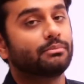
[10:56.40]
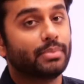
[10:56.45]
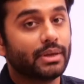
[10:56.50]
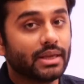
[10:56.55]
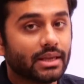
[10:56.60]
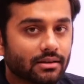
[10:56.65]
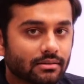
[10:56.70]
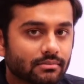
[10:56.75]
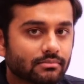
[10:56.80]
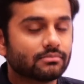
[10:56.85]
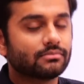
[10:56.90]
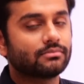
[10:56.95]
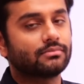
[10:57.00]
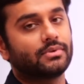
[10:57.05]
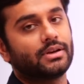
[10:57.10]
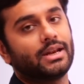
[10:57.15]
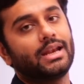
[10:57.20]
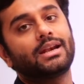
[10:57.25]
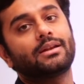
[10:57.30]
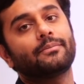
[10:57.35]
B,
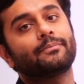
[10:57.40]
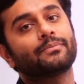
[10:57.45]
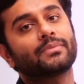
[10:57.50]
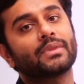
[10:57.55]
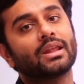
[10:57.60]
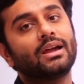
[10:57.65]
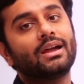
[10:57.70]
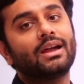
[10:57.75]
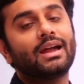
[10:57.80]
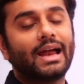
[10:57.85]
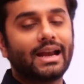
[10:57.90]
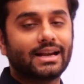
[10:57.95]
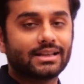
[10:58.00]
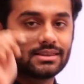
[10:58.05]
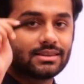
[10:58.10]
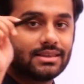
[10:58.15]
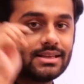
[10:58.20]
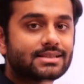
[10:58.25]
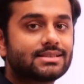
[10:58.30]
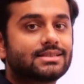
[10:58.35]
right?
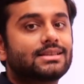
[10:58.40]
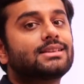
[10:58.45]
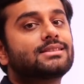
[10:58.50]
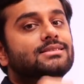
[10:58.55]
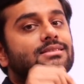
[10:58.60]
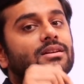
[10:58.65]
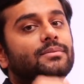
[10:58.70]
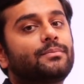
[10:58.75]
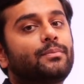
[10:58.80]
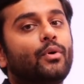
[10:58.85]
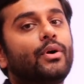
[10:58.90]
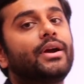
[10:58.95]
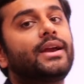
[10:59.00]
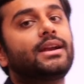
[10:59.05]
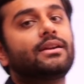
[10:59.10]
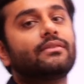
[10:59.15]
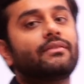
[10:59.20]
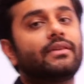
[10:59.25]
And this is the point